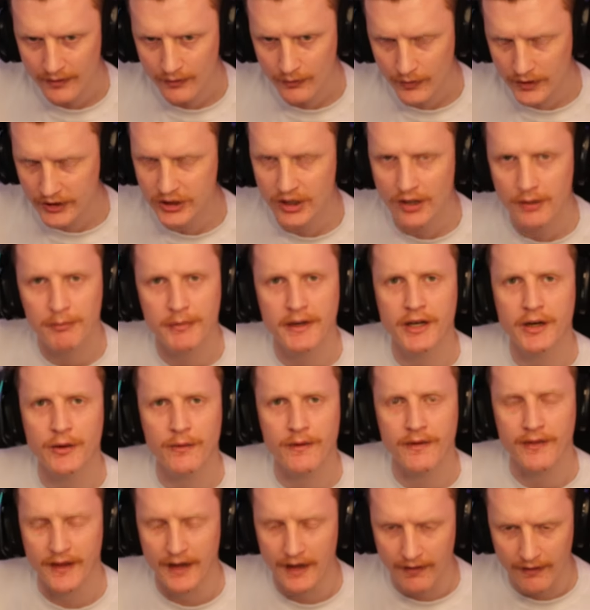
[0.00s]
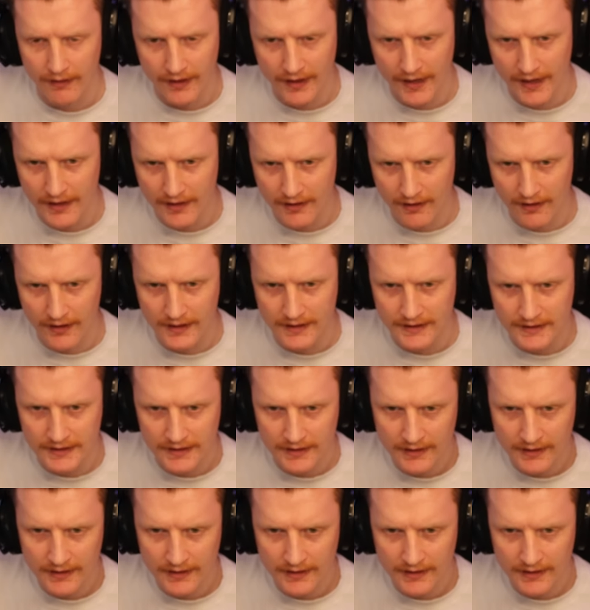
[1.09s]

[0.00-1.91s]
We shouldn't be doing that, okay, guys?